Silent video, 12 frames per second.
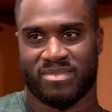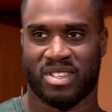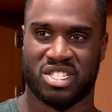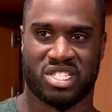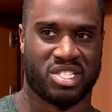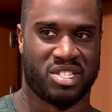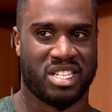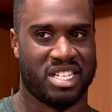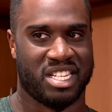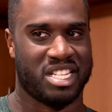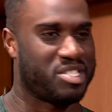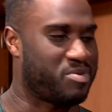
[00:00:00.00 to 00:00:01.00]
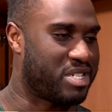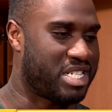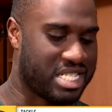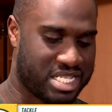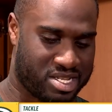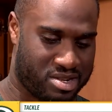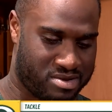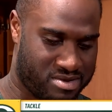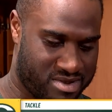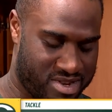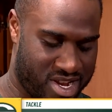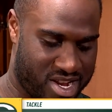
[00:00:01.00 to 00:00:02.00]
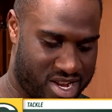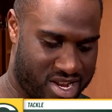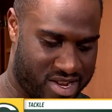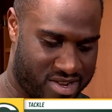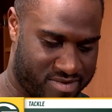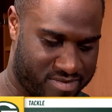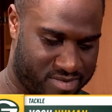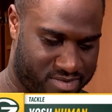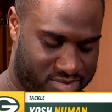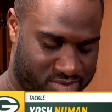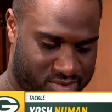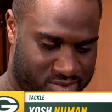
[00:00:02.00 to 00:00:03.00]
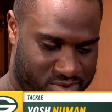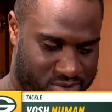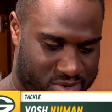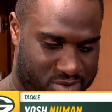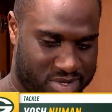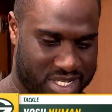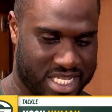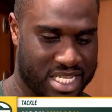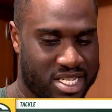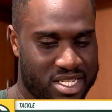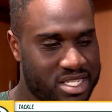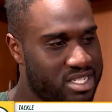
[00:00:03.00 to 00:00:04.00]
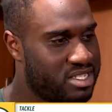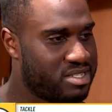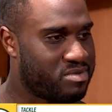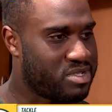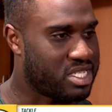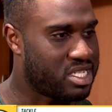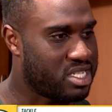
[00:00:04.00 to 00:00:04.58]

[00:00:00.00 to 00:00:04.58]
it is what it is, though. We'll see. We'll see.